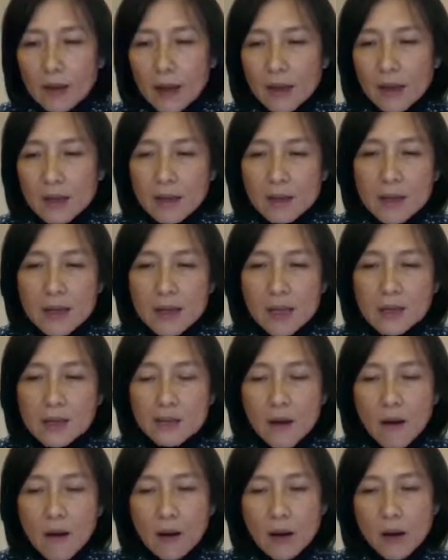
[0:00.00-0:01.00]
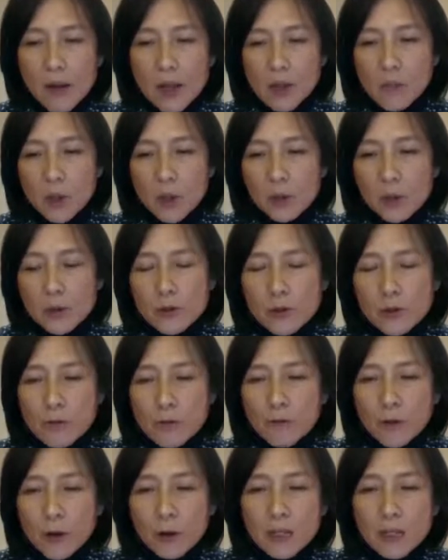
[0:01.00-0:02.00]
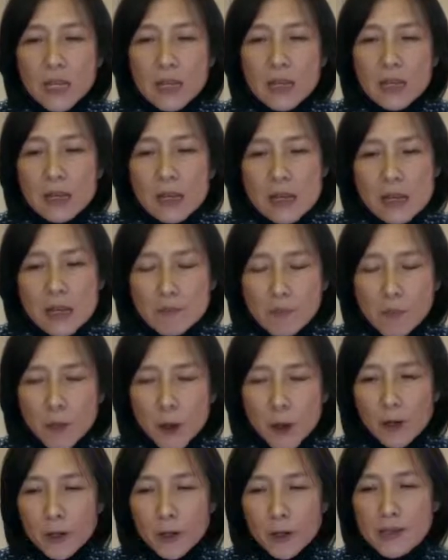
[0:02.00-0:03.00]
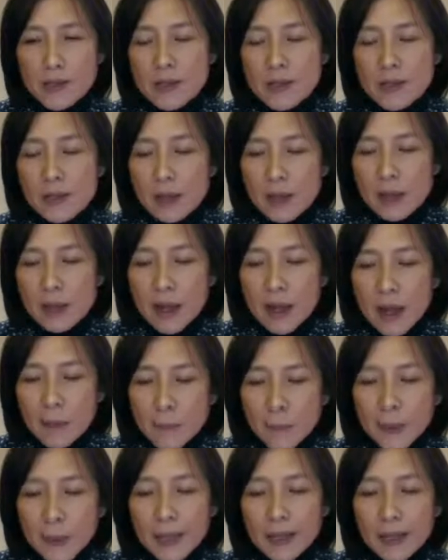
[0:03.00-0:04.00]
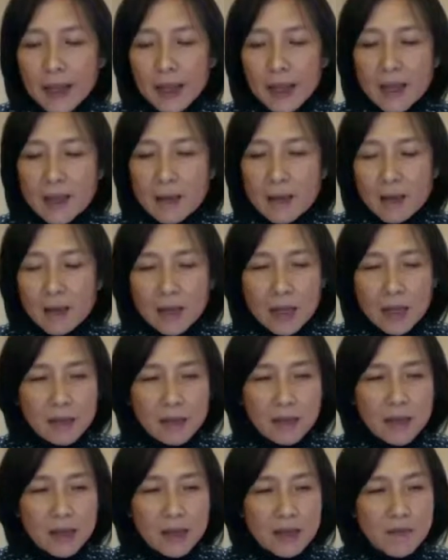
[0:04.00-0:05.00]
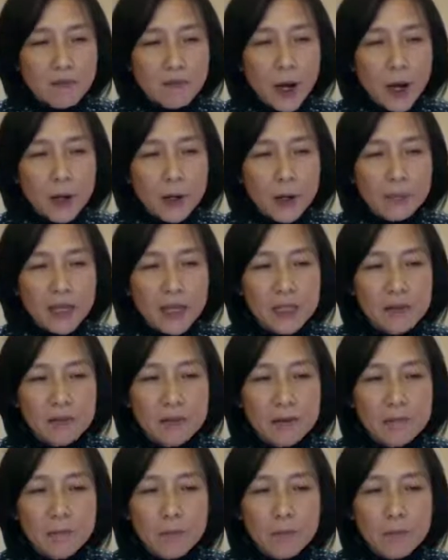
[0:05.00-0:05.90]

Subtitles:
And the kids are able to fully immerse and play in the environment.